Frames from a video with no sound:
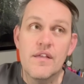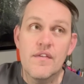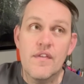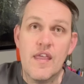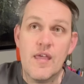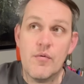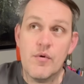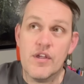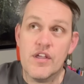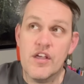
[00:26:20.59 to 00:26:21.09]

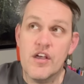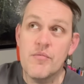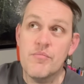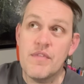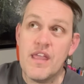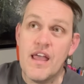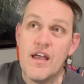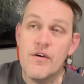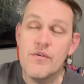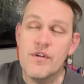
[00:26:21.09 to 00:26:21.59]
it would come
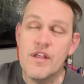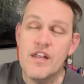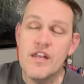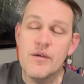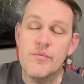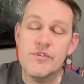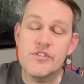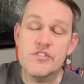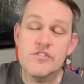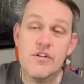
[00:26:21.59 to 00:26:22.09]
down and
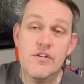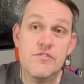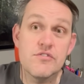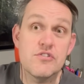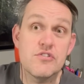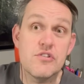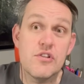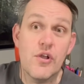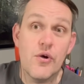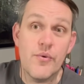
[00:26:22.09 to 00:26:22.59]
it would start
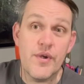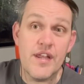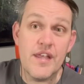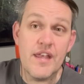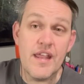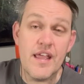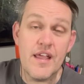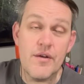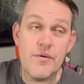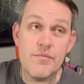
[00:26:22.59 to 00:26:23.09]
slowing
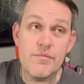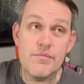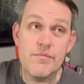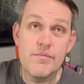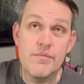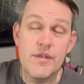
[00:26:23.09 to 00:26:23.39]
down